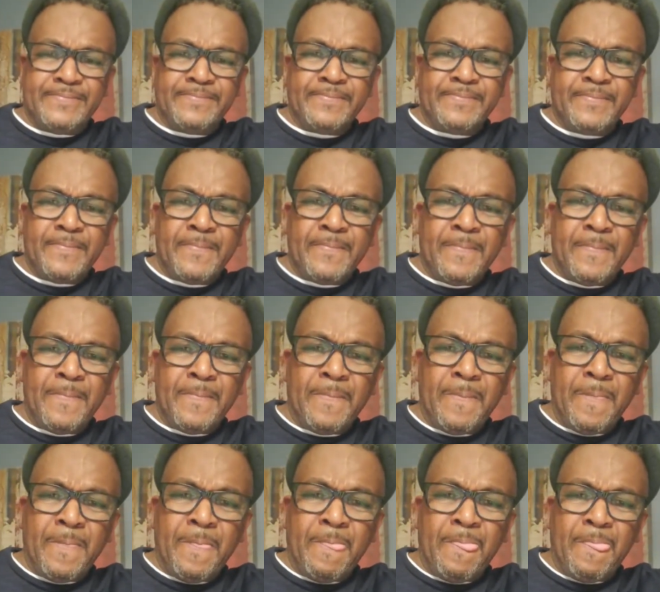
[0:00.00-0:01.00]

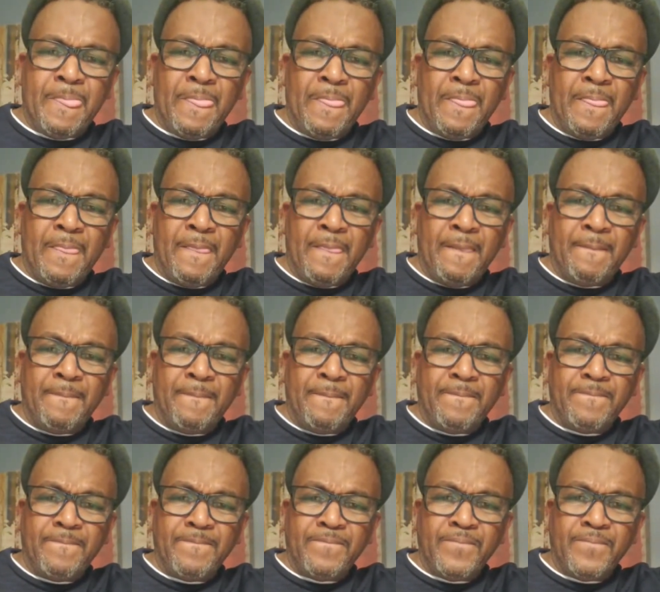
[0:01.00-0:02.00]

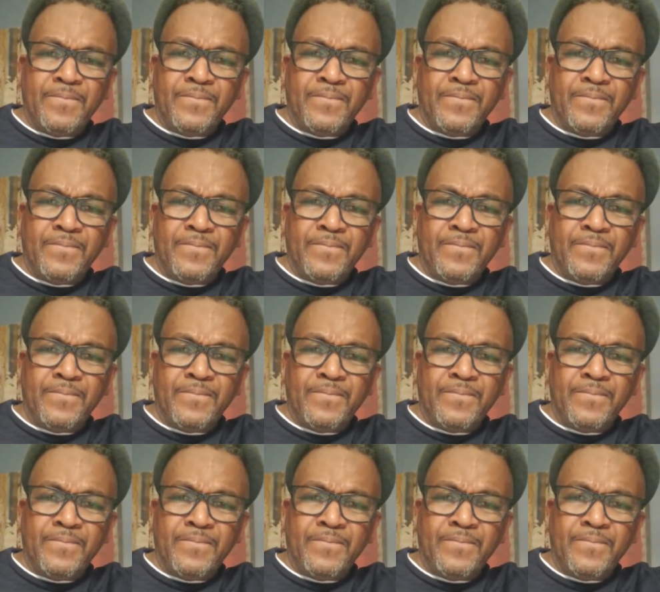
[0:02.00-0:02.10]
Nothing is said.